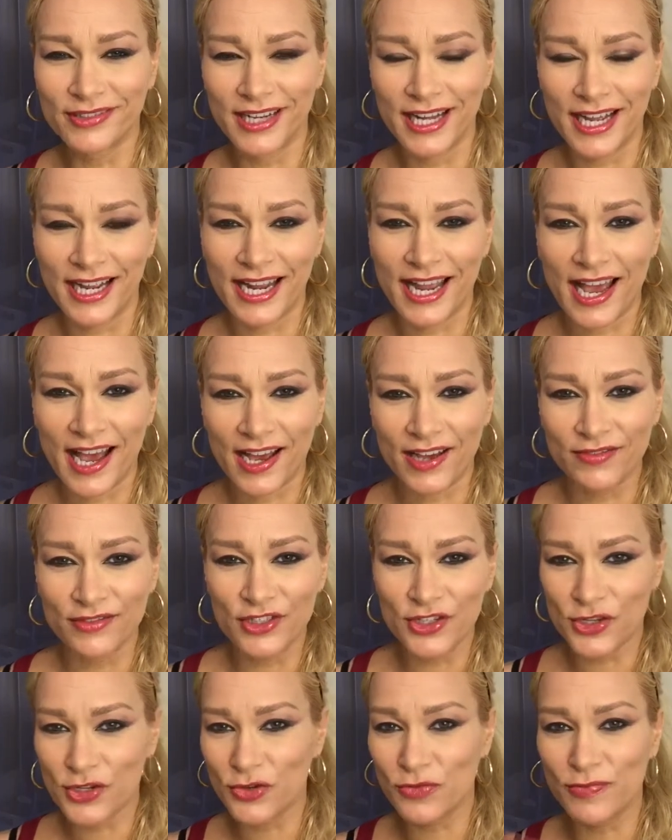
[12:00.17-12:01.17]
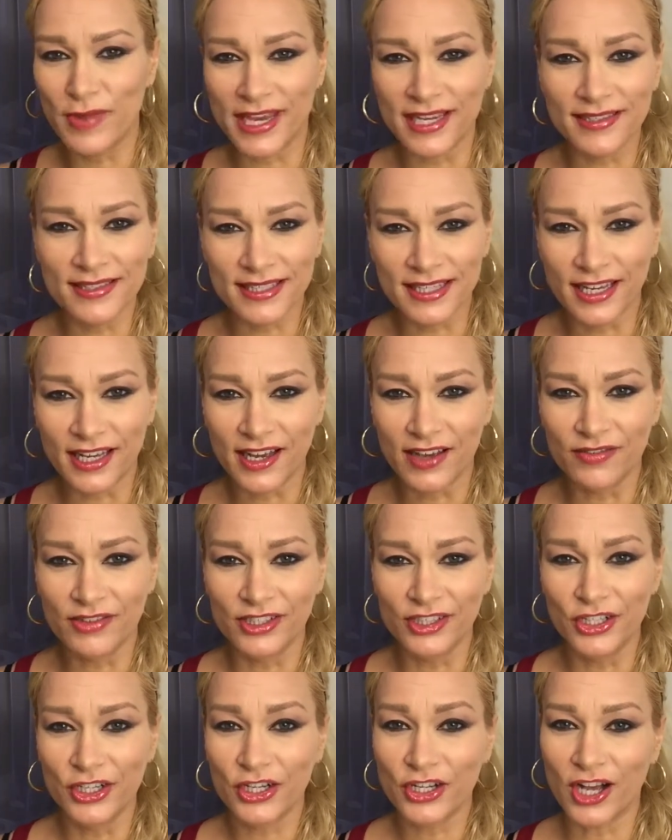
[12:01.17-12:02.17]
when I have too basic of a
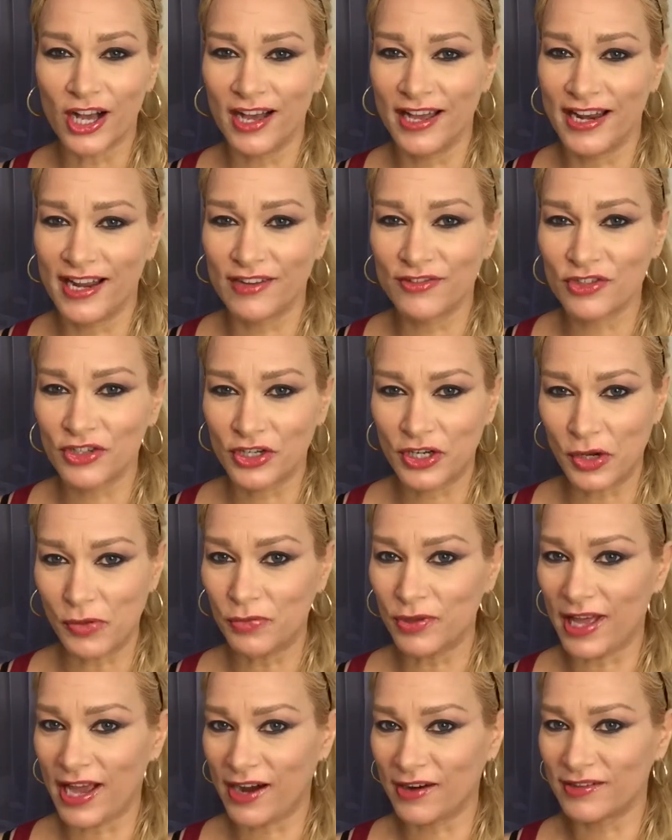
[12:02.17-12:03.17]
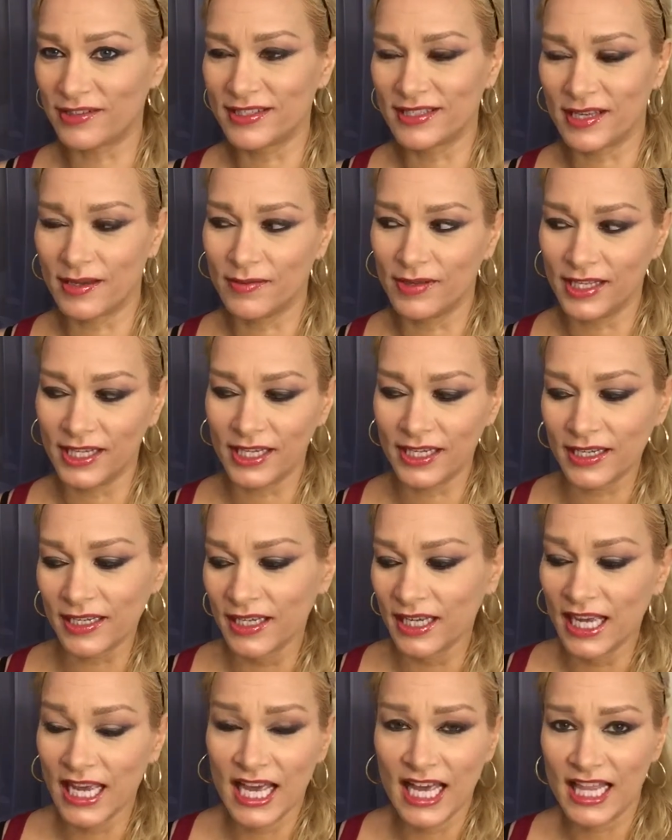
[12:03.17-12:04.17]
look on. After a couple hours, I'm like,
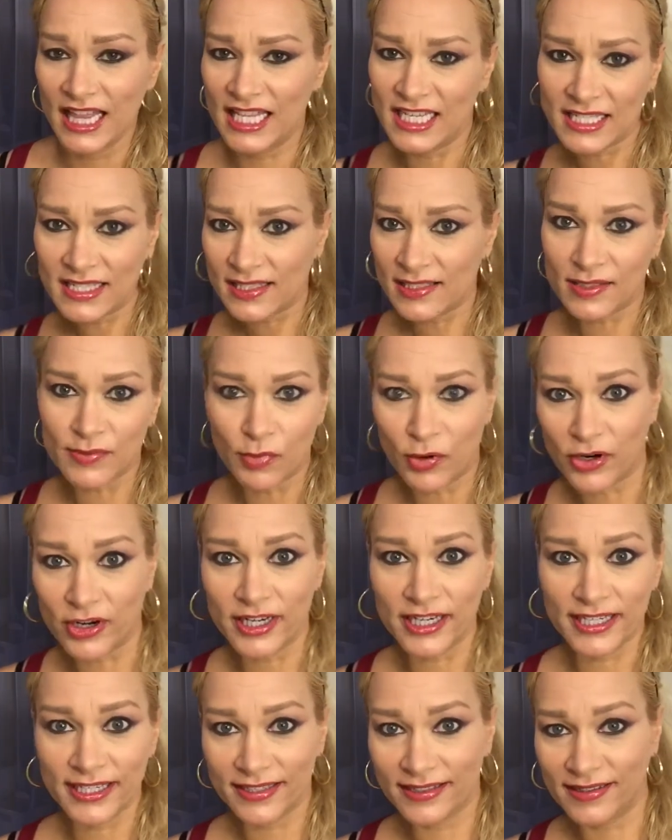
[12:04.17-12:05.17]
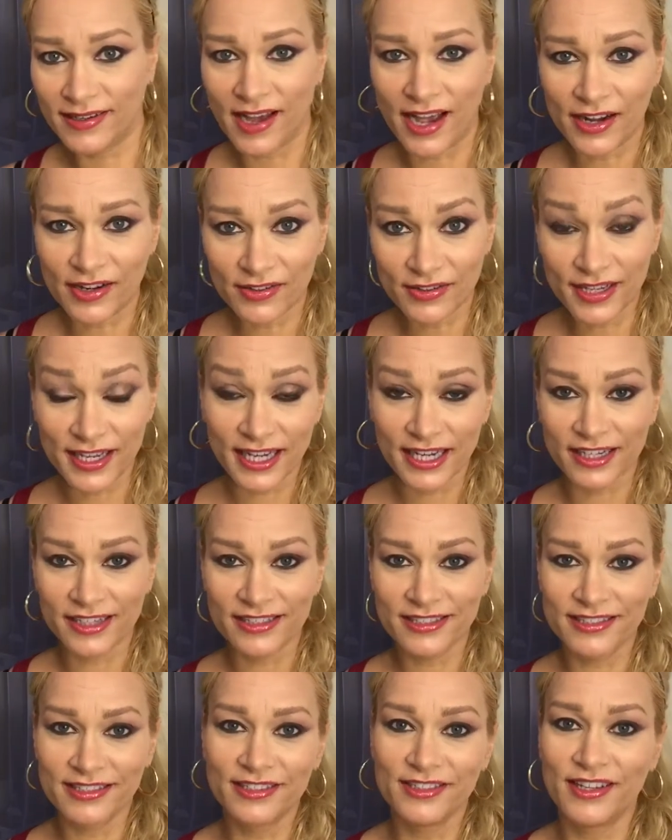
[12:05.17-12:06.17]
this is boring. I don't
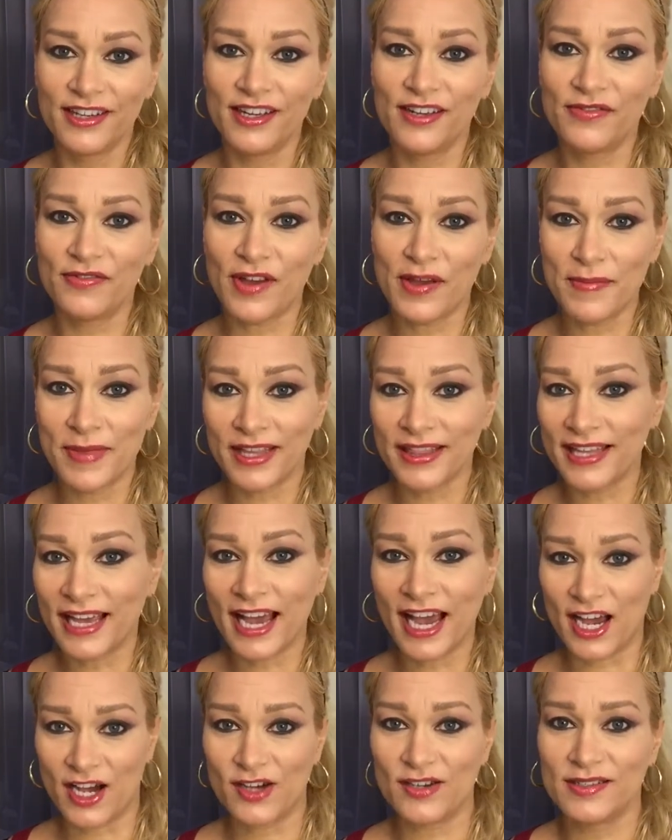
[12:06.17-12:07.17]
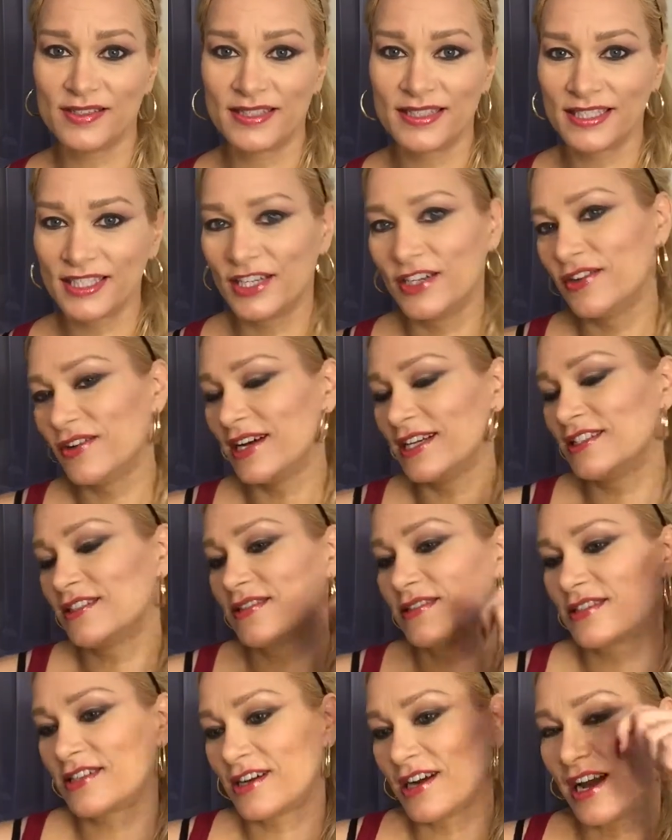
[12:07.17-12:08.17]
care if I'm at the house, you know, I
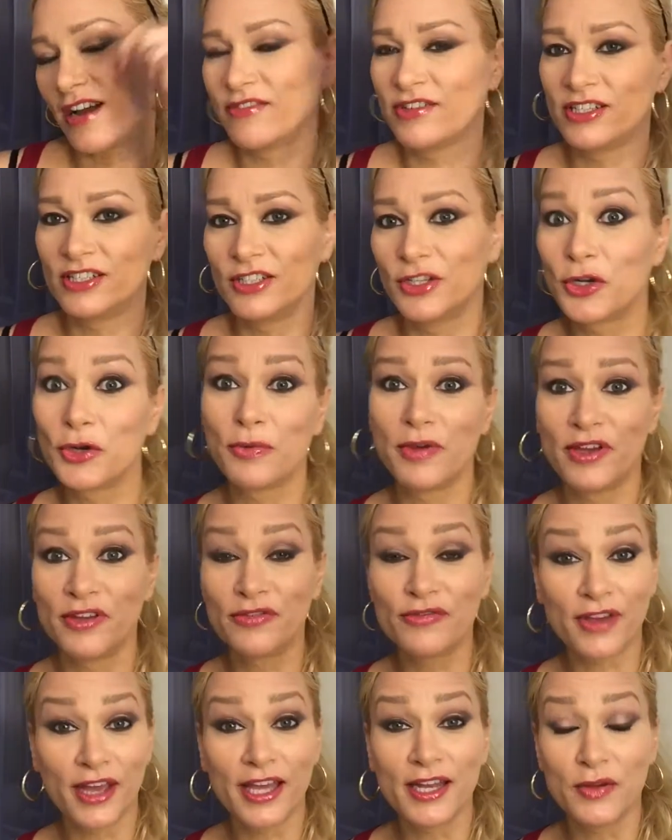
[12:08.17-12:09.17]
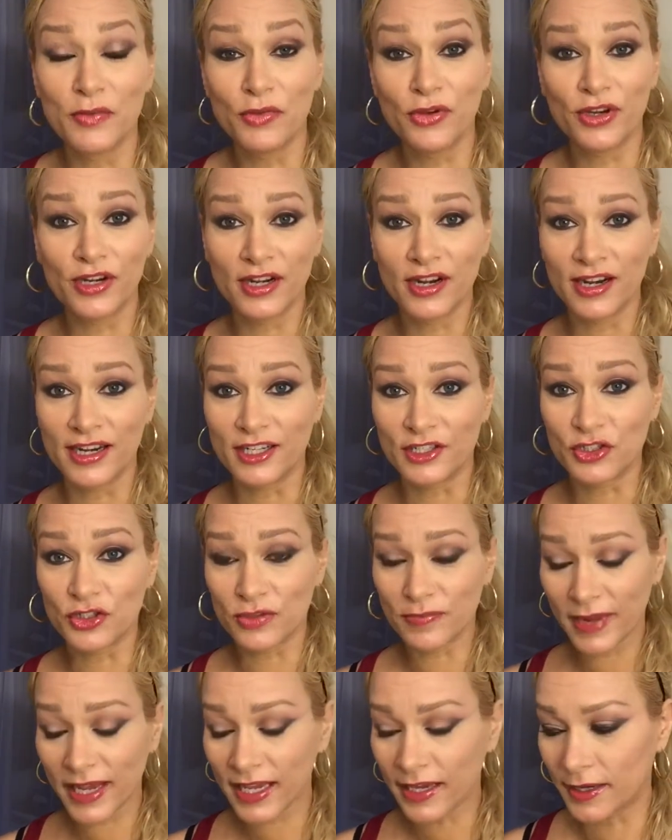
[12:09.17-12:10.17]
just start having a little bit of fun and putting on
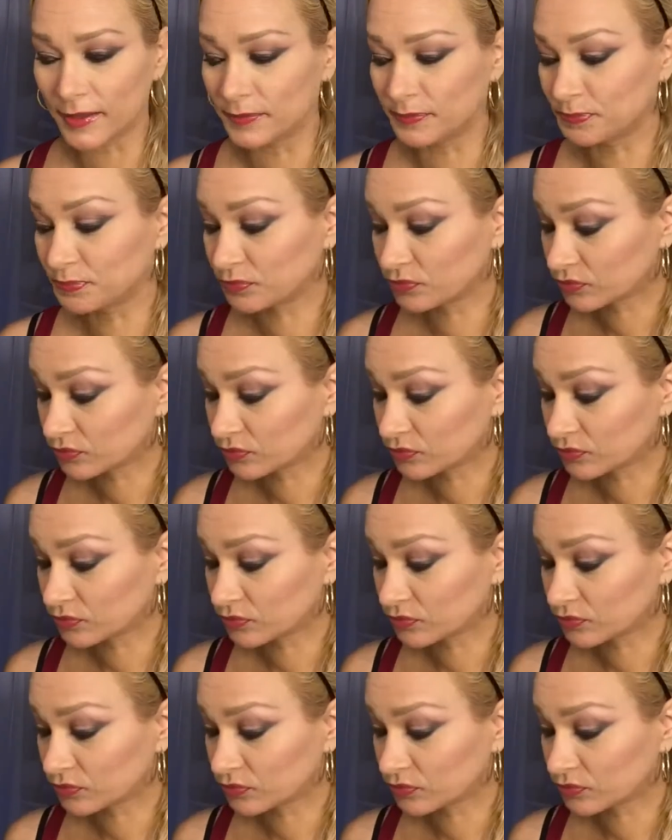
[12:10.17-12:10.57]
extra makeup.